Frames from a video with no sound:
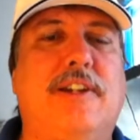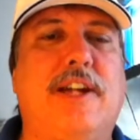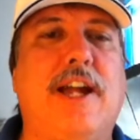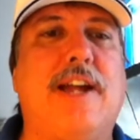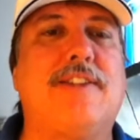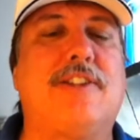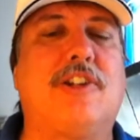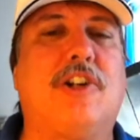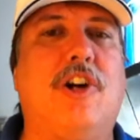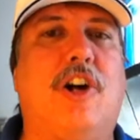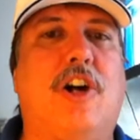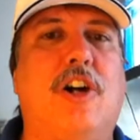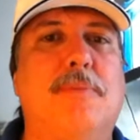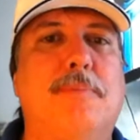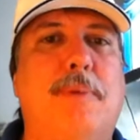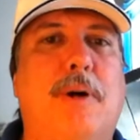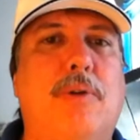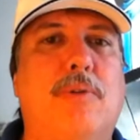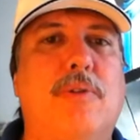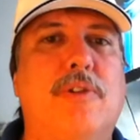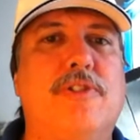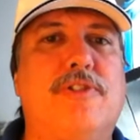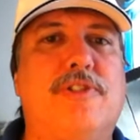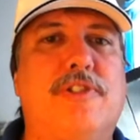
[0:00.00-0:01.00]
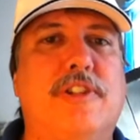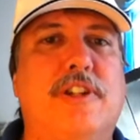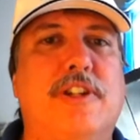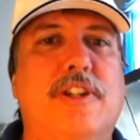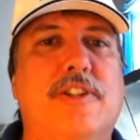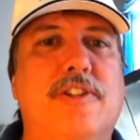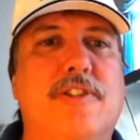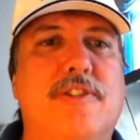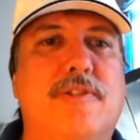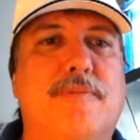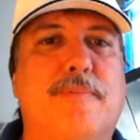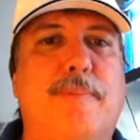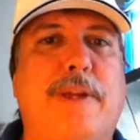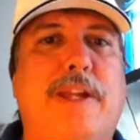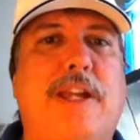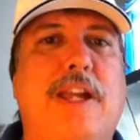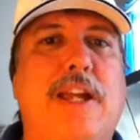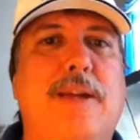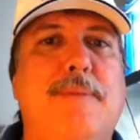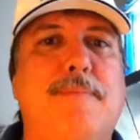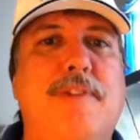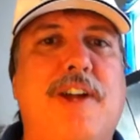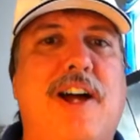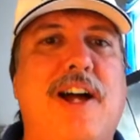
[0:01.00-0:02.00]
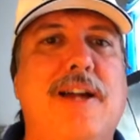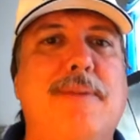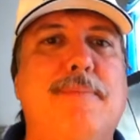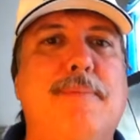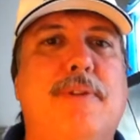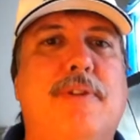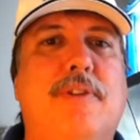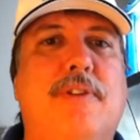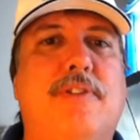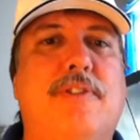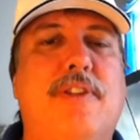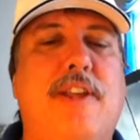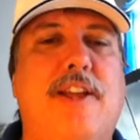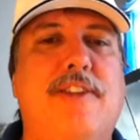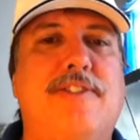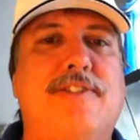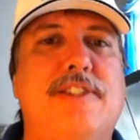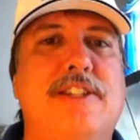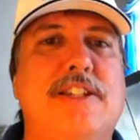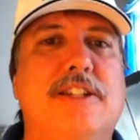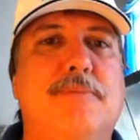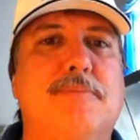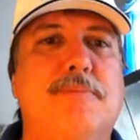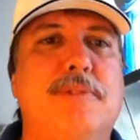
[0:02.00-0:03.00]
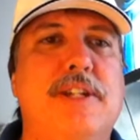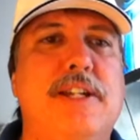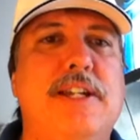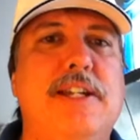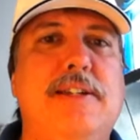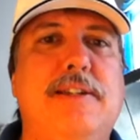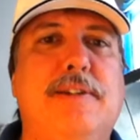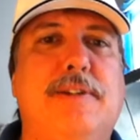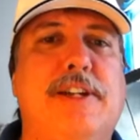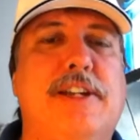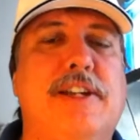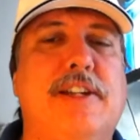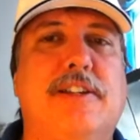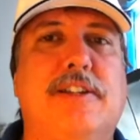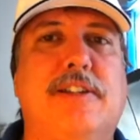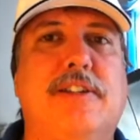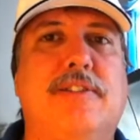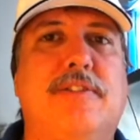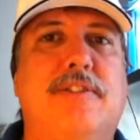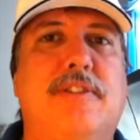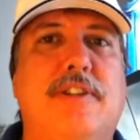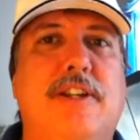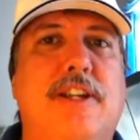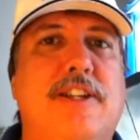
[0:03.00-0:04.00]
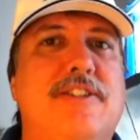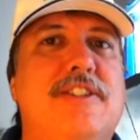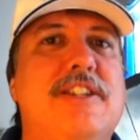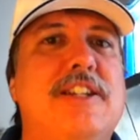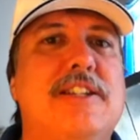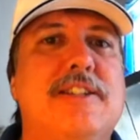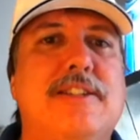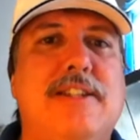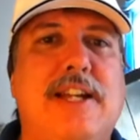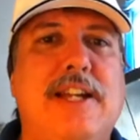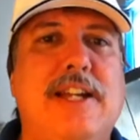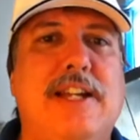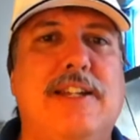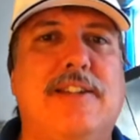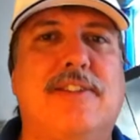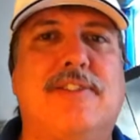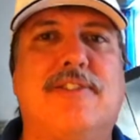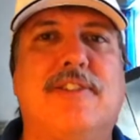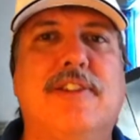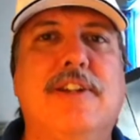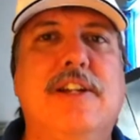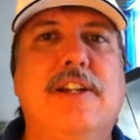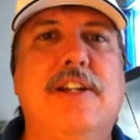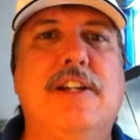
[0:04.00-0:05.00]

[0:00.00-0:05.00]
got the car bonus and became Diamond SEMD in 10 days.